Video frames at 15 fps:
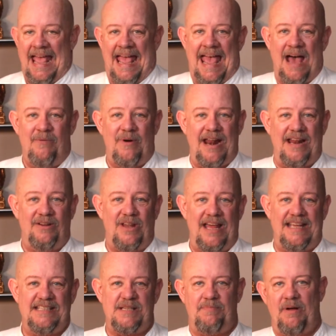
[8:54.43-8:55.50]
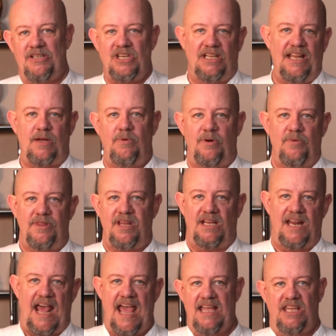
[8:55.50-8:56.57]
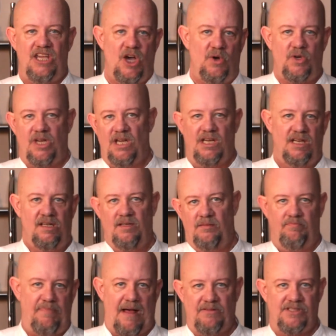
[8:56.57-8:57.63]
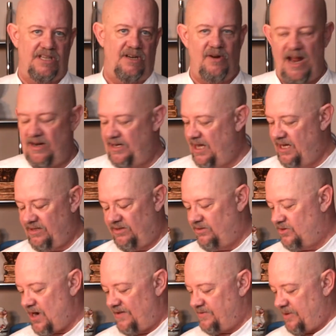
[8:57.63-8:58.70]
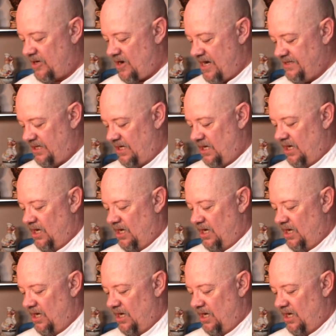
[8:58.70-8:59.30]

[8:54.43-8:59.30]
and what I don't like is a bunch of liquid with an egg yolk bouncing around. It drives me crazy.